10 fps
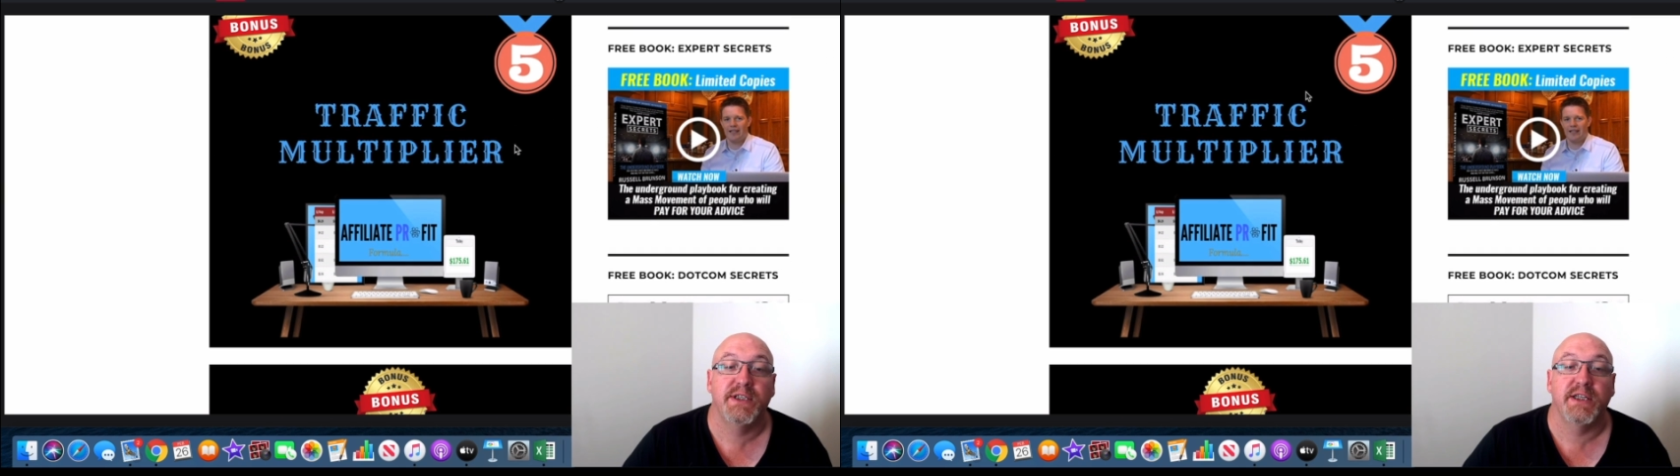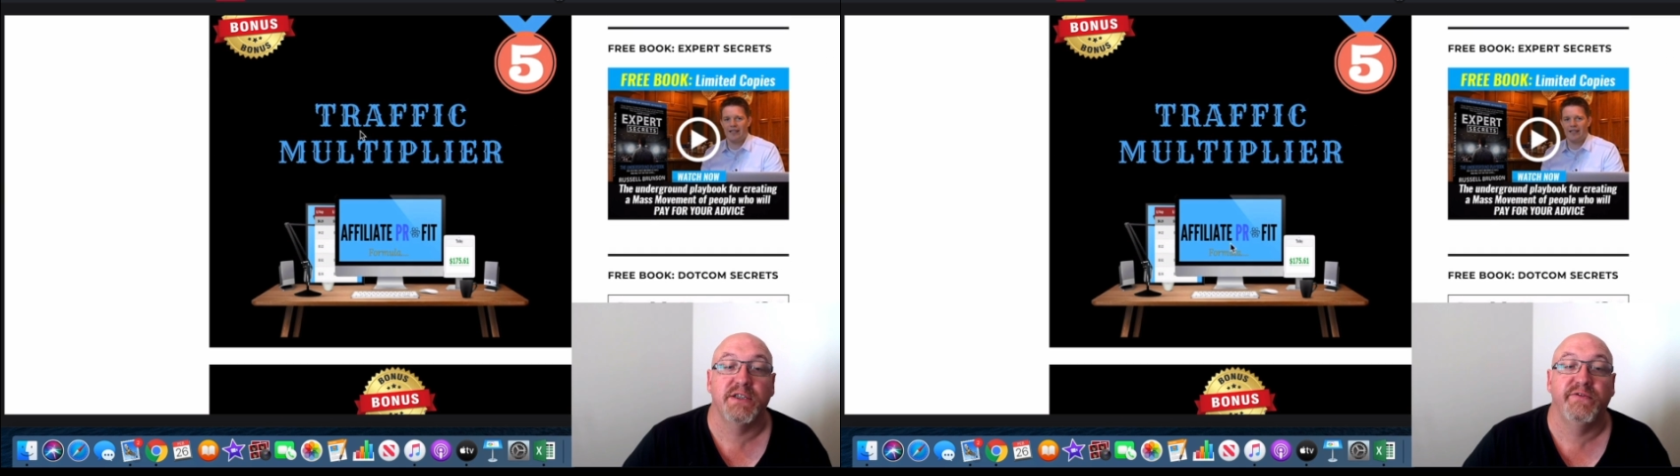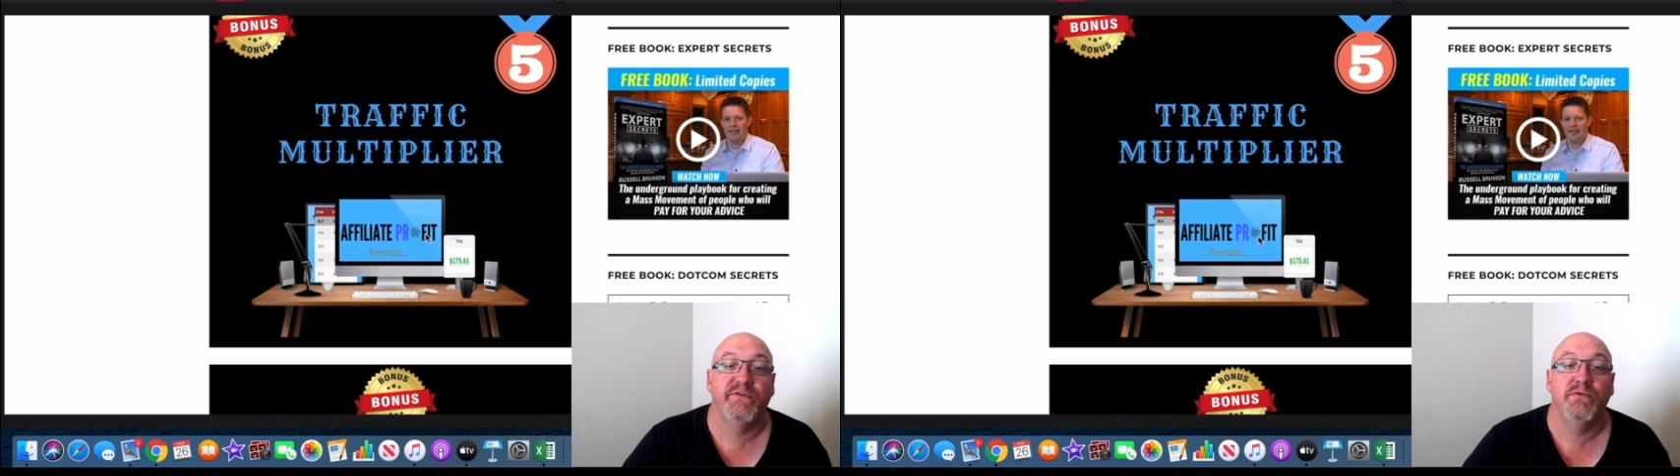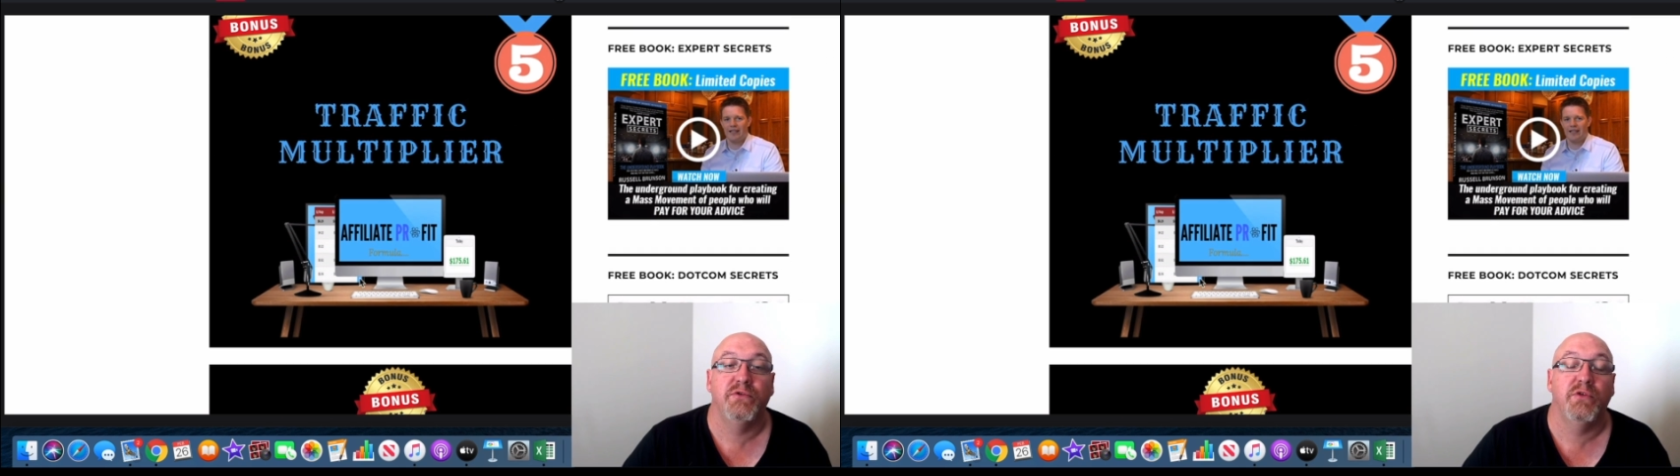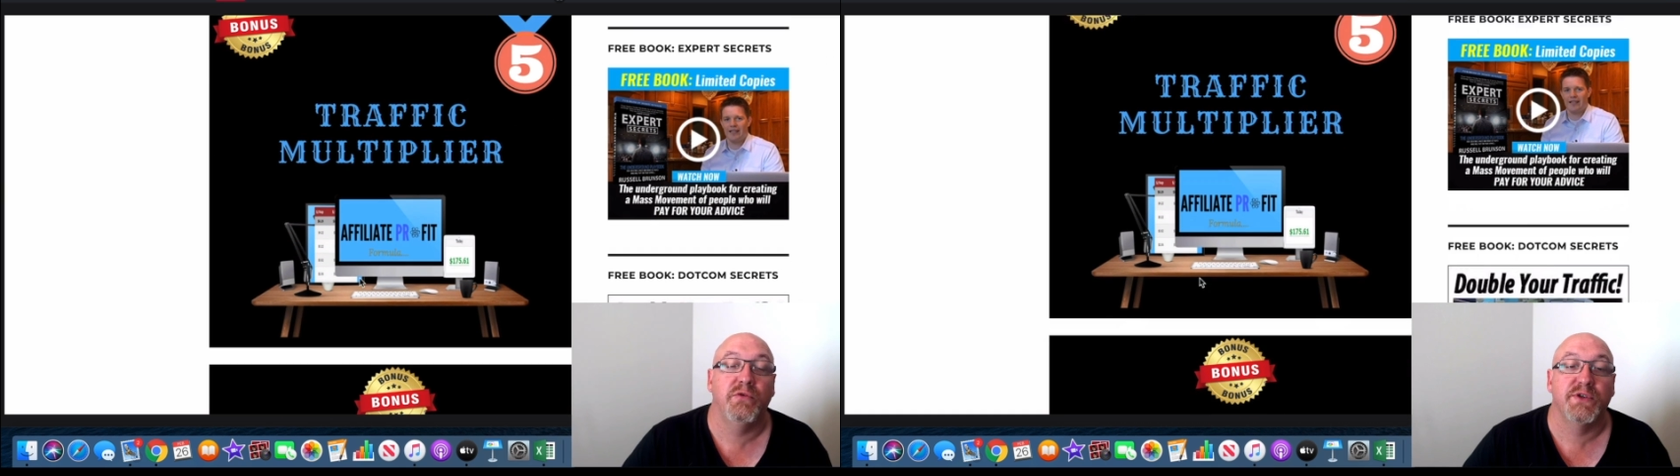So there's a full
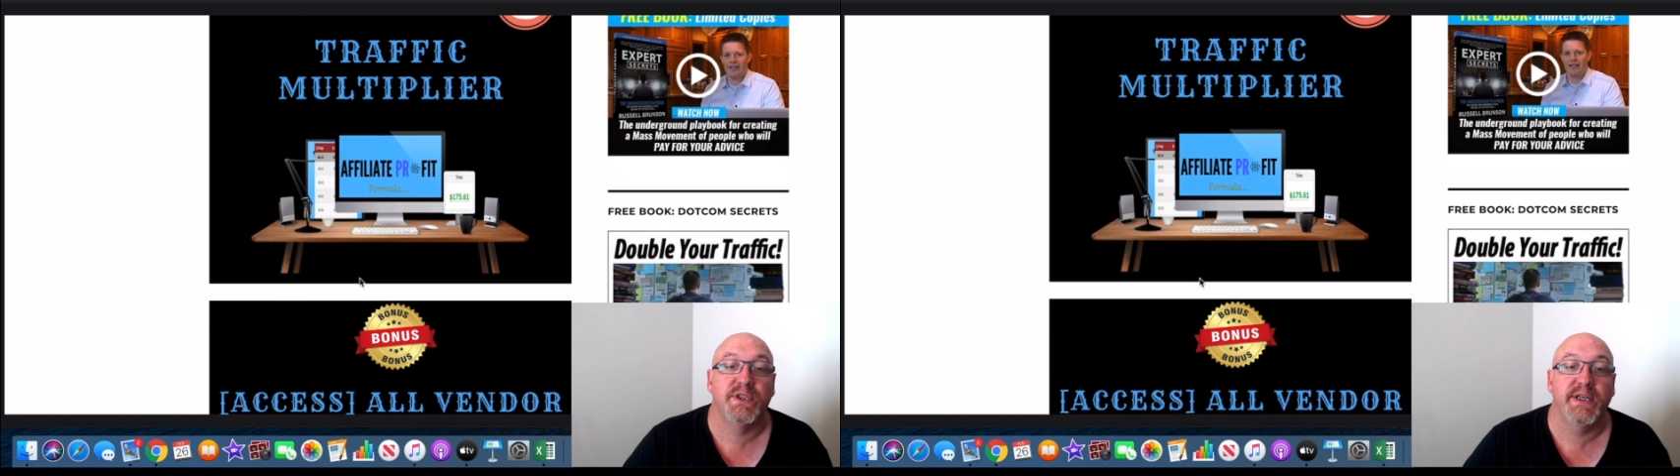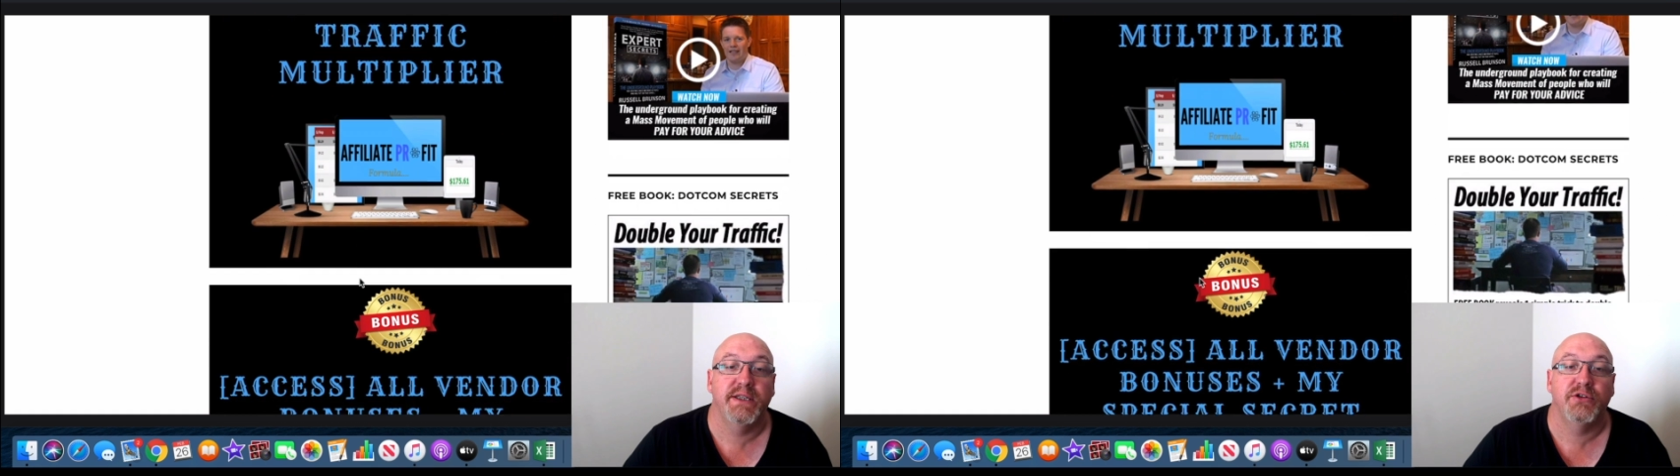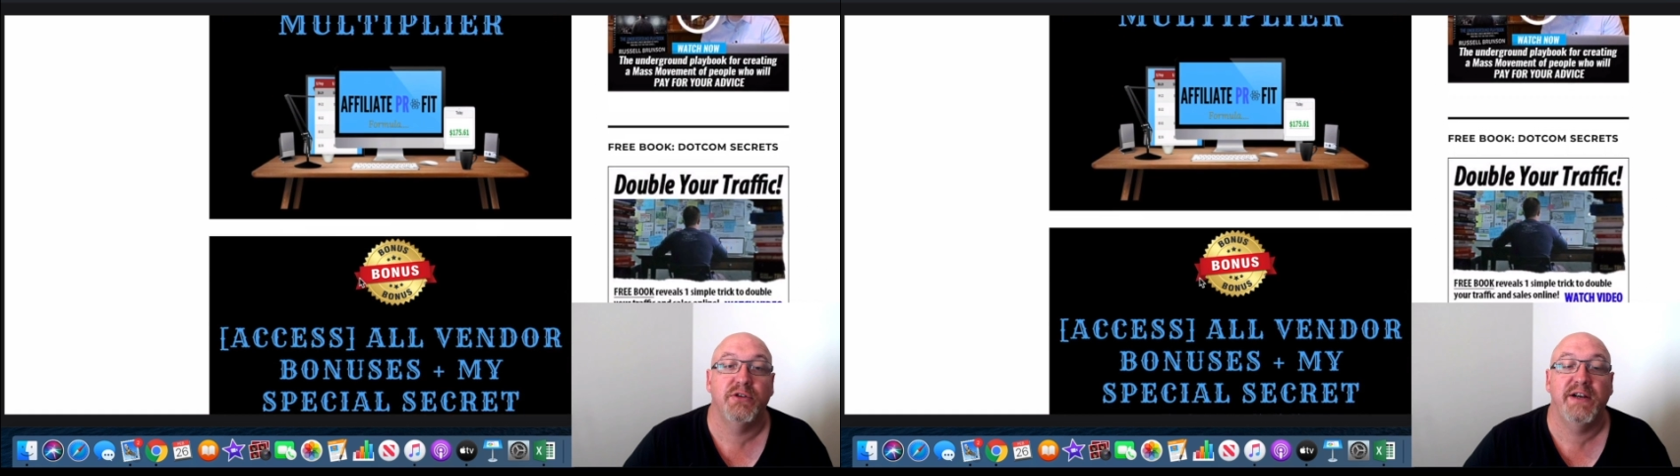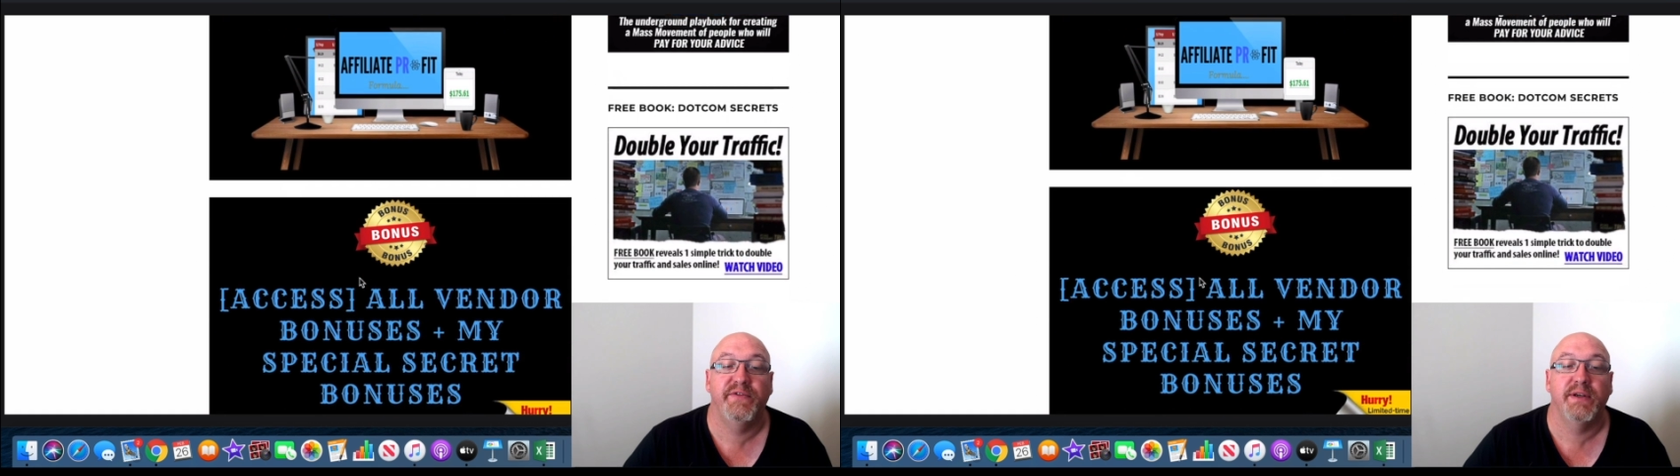course there, the traffic